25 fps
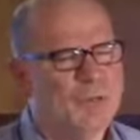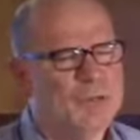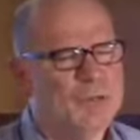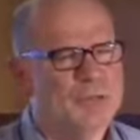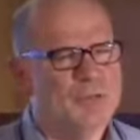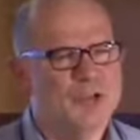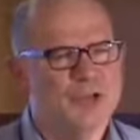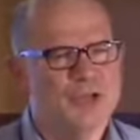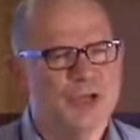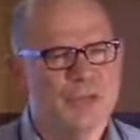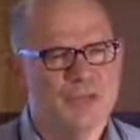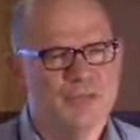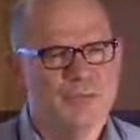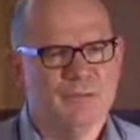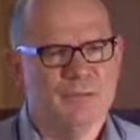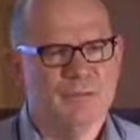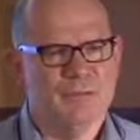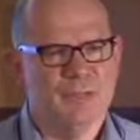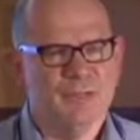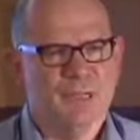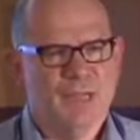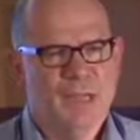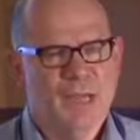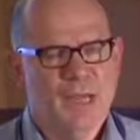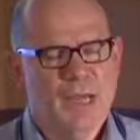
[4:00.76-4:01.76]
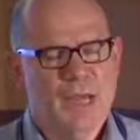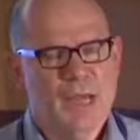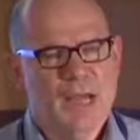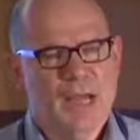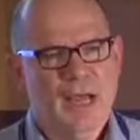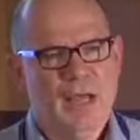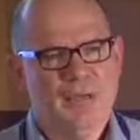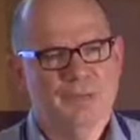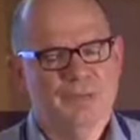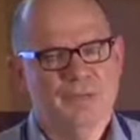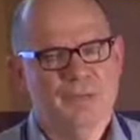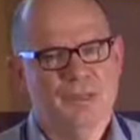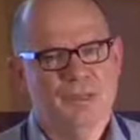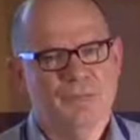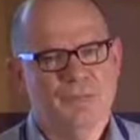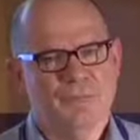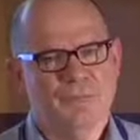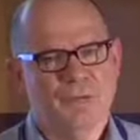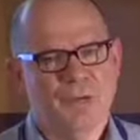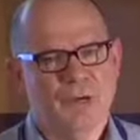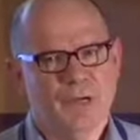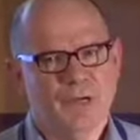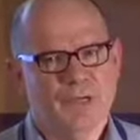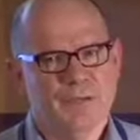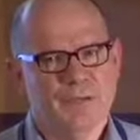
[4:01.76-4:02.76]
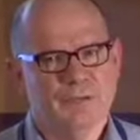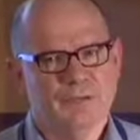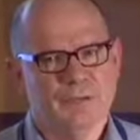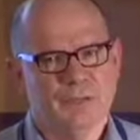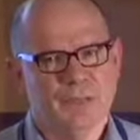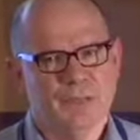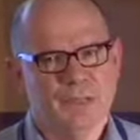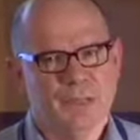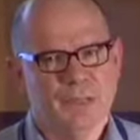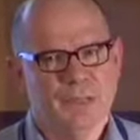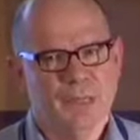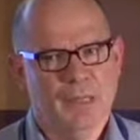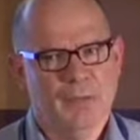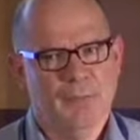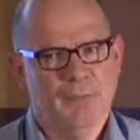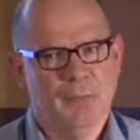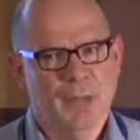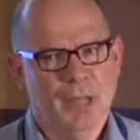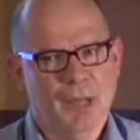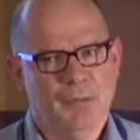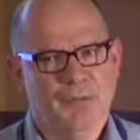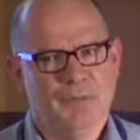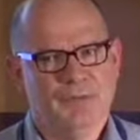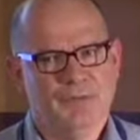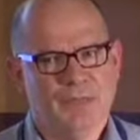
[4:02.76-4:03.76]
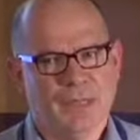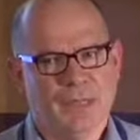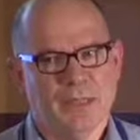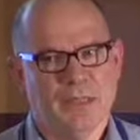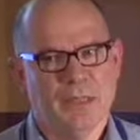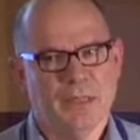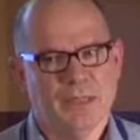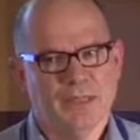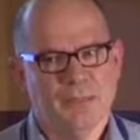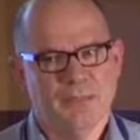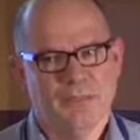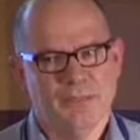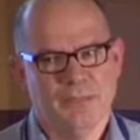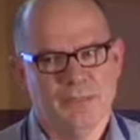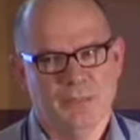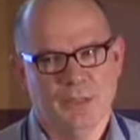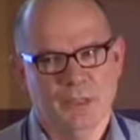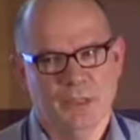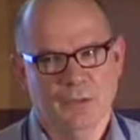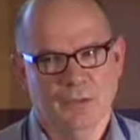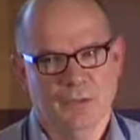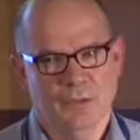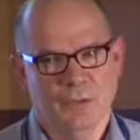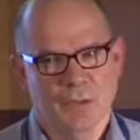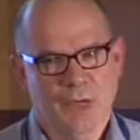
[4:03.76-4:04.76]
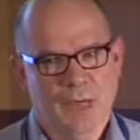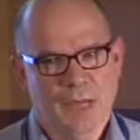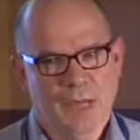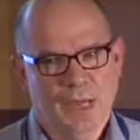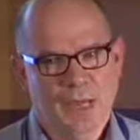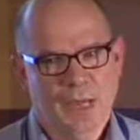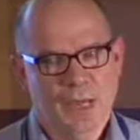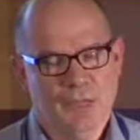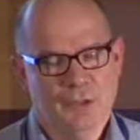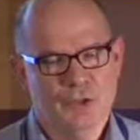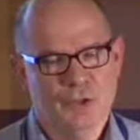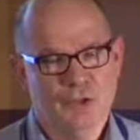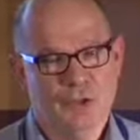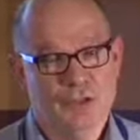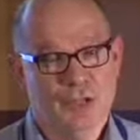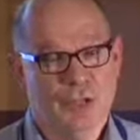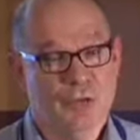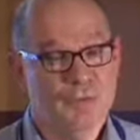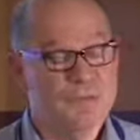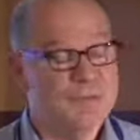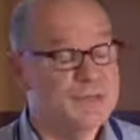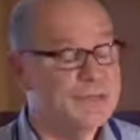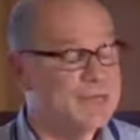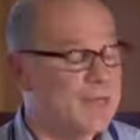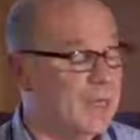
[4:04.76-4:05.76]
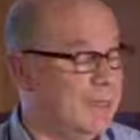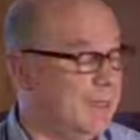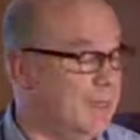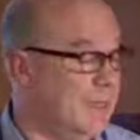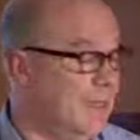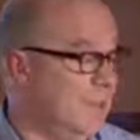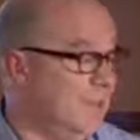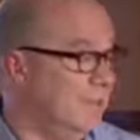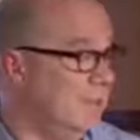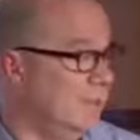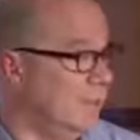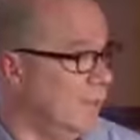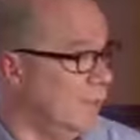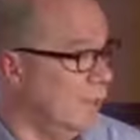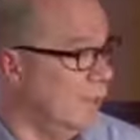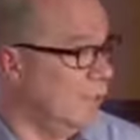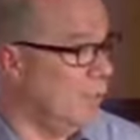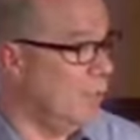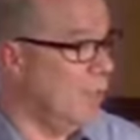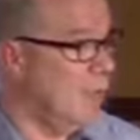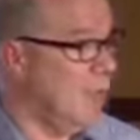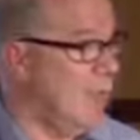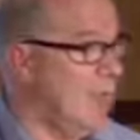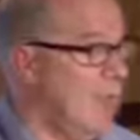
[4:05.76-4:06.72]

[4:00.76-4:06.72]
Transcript: with JISC as an advisor about 10 years ago, just over 10 years ago.